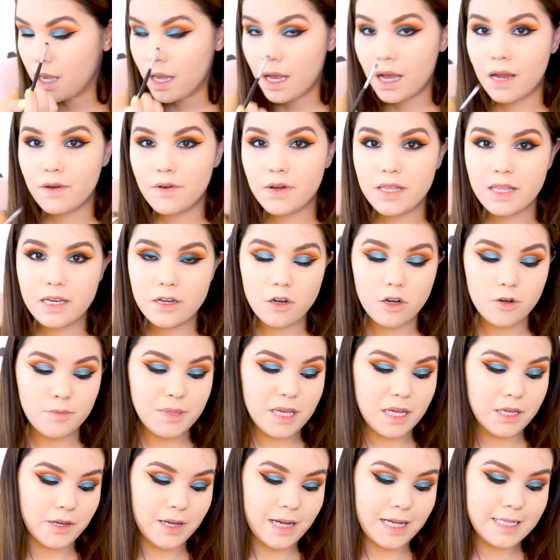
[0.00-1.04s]
I really hope
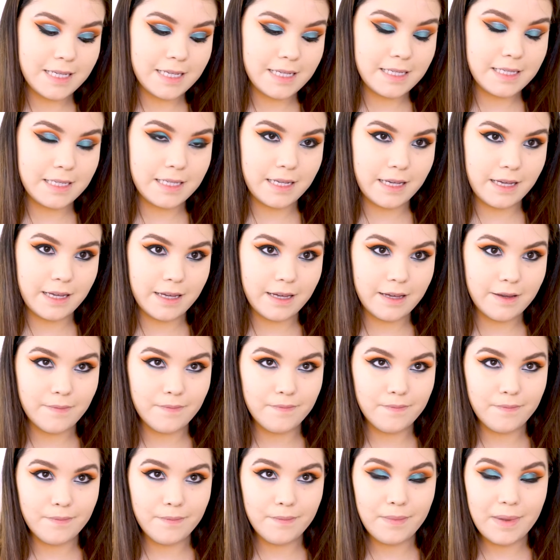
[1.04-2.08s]
that you guys can see
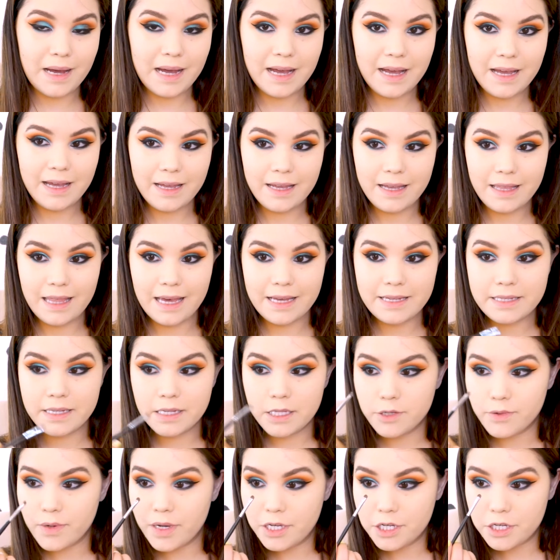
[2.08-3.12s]
my light
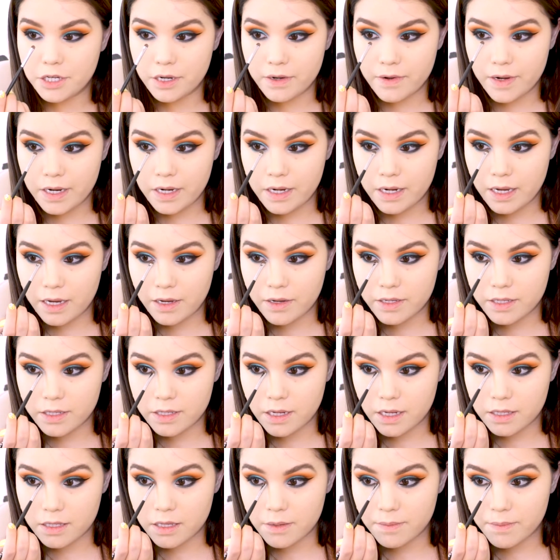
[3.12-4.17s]
situation right now is
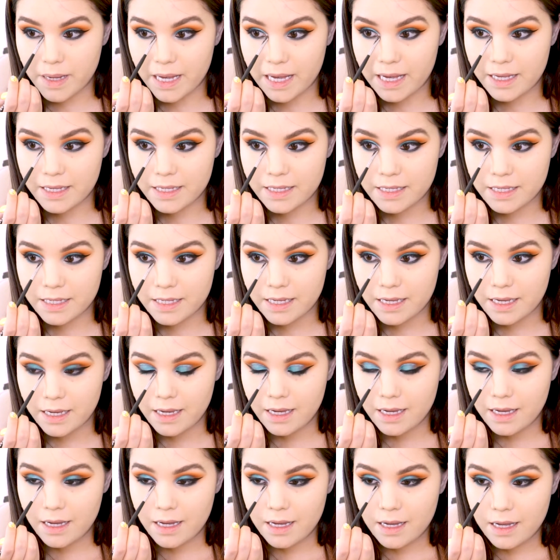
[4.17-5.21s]
not the best.
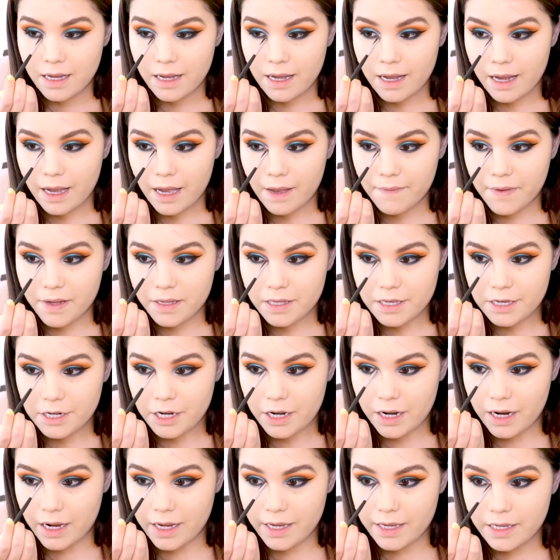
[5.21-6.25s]
I've been
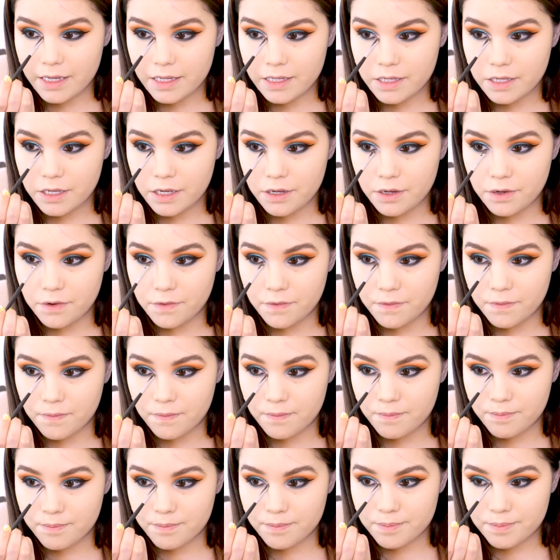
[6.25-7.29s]
trying to
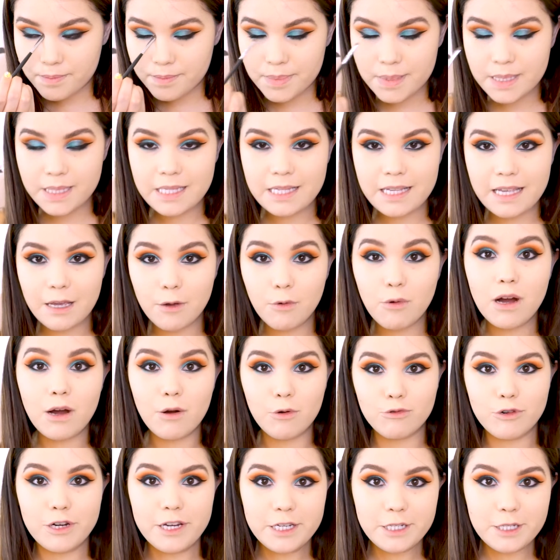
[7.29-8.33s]
see
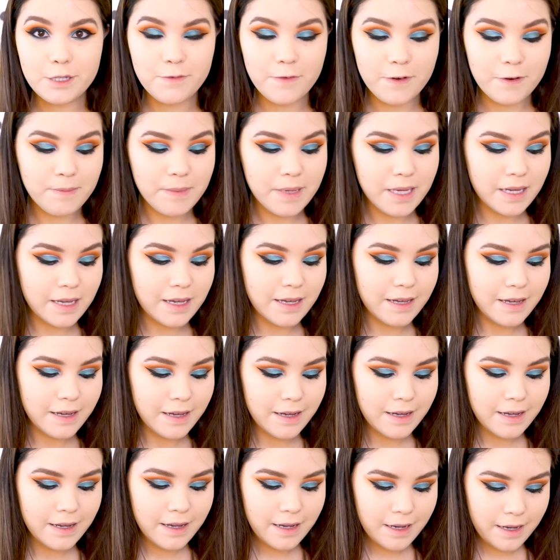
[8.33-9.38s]
what works for me,
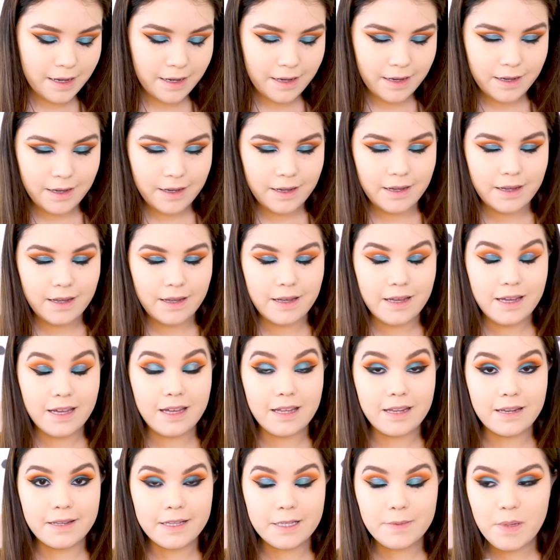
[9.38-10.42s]

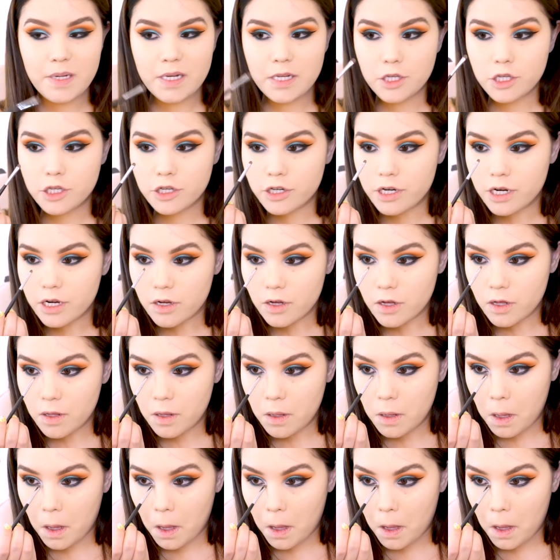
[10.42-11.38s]
and it's been a struggle.